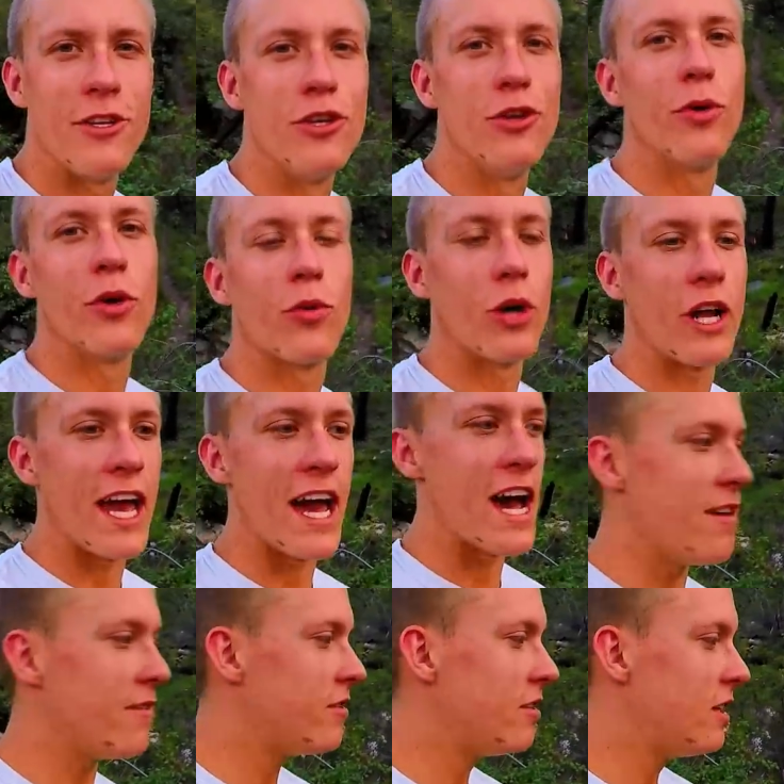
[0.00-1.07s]
do with what I
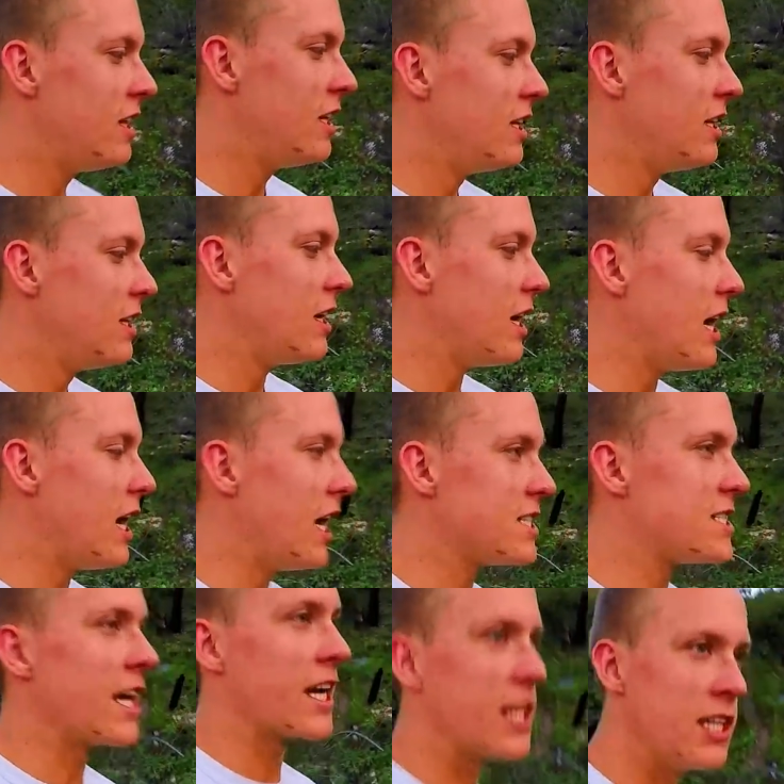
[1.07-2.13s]
have.
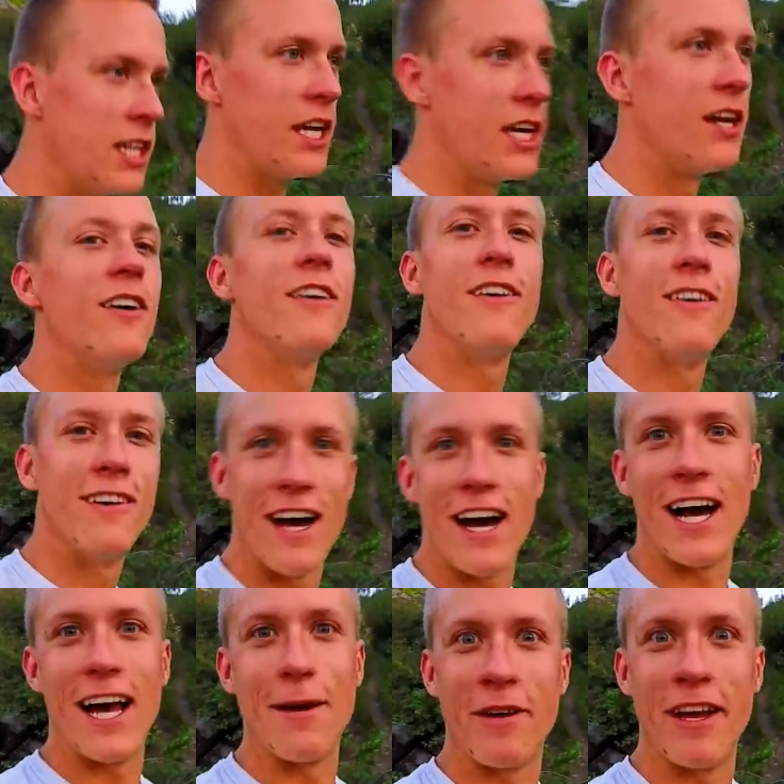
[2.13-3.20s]
Secondly,
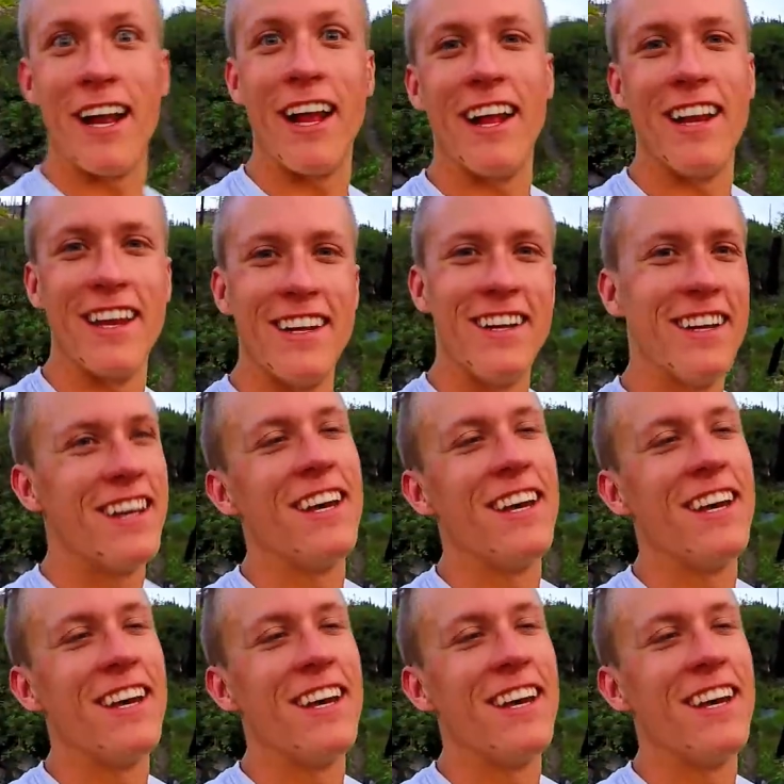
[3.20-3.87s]
I am Canadian,